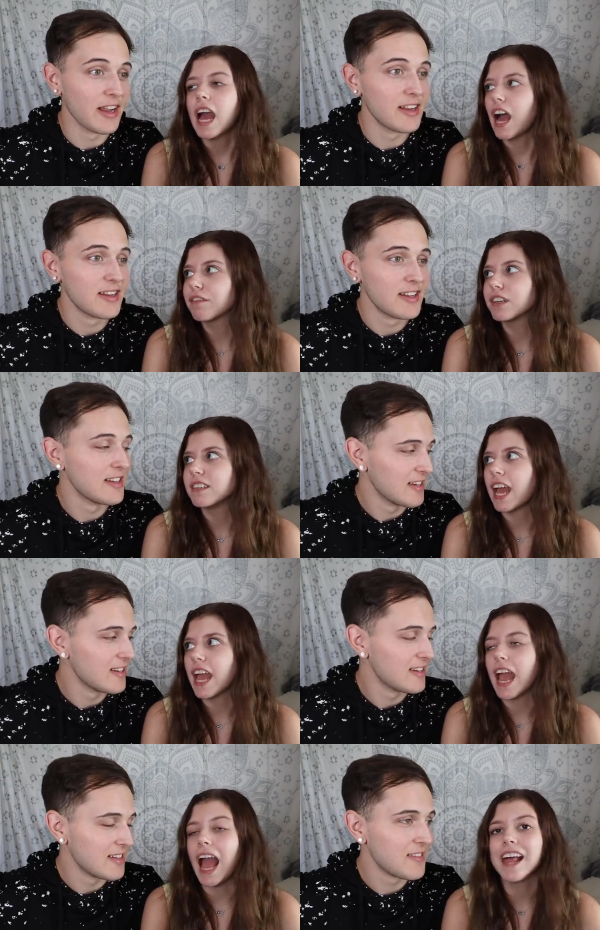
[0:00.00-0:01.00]
Speaker 1: every
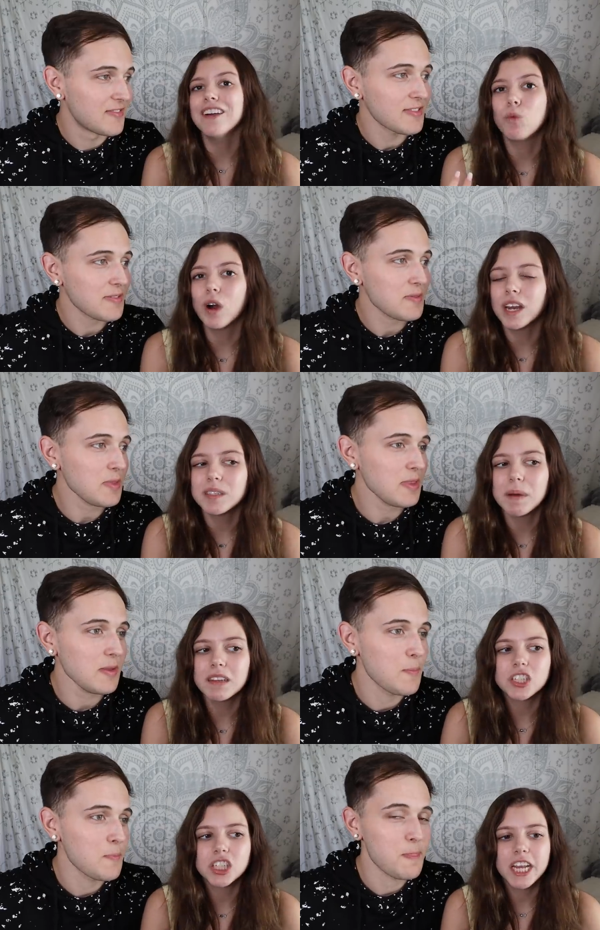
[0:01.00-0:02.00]
day. And what is about to
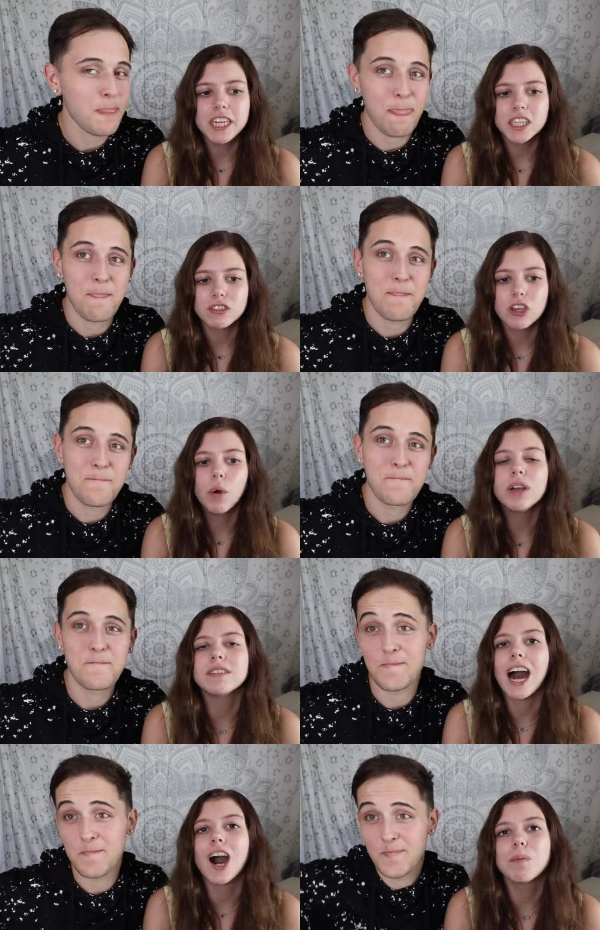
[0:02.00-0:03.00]
change is going to
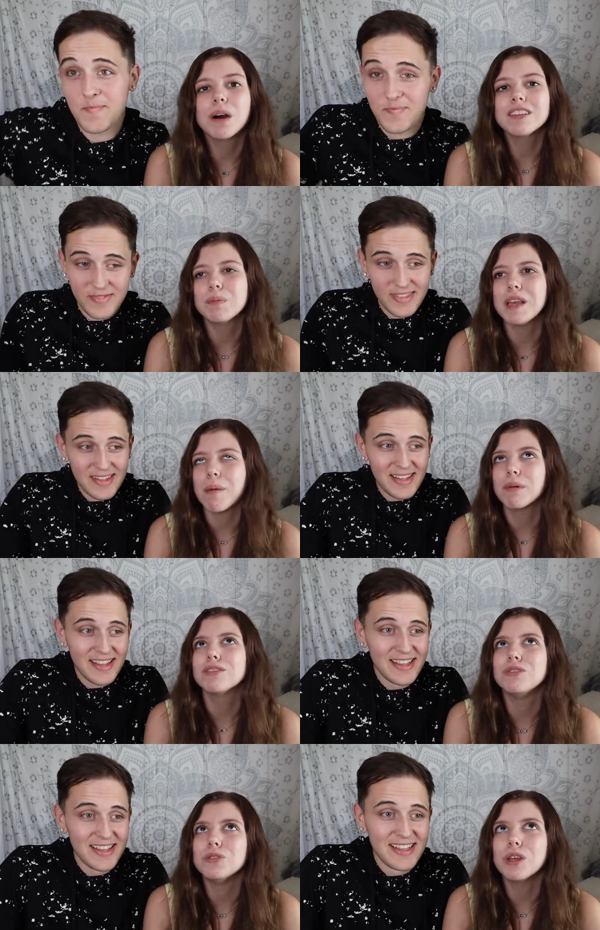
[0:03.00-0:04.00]
help us be able to
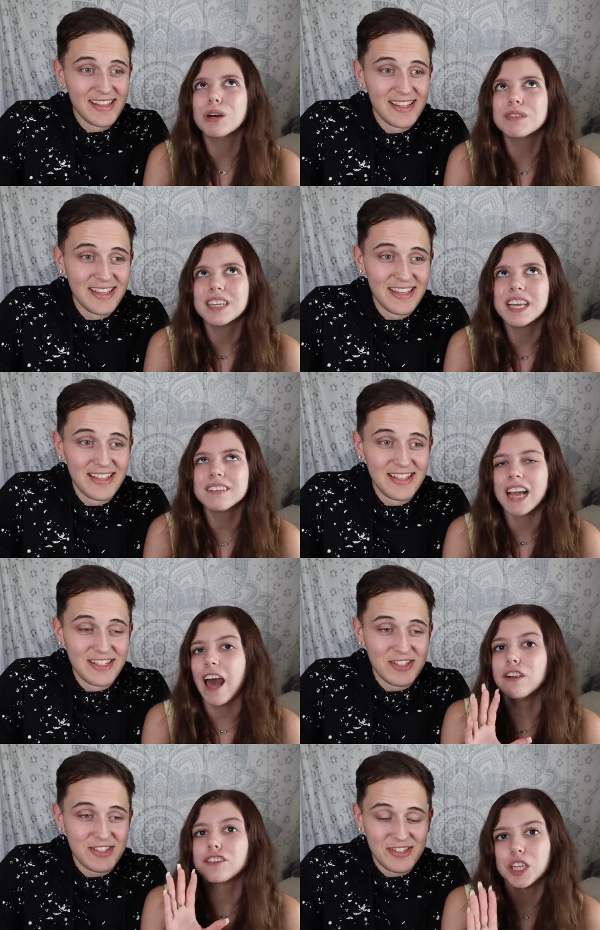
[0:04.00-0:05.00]
do those things. And
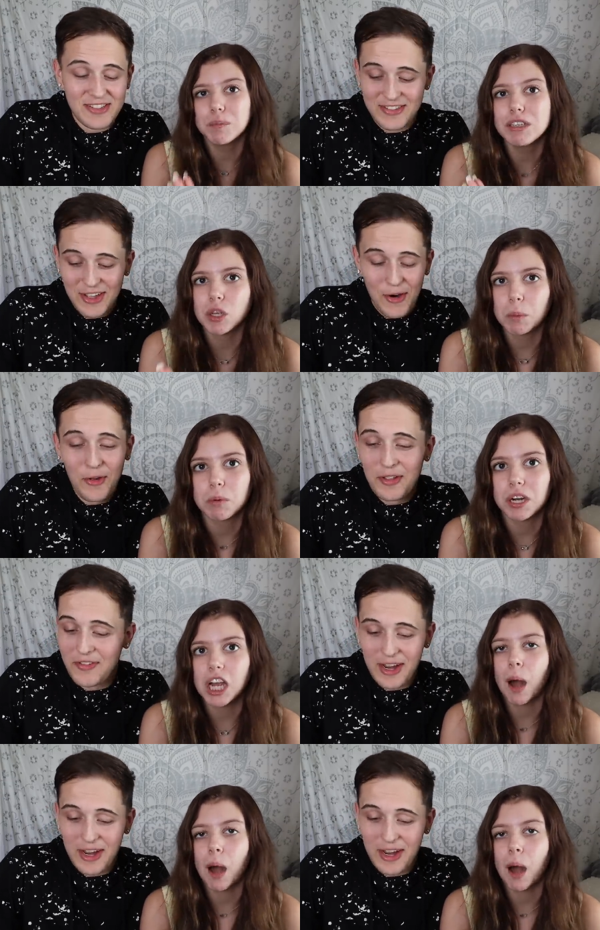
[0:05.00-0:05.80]
there's going to be so much more to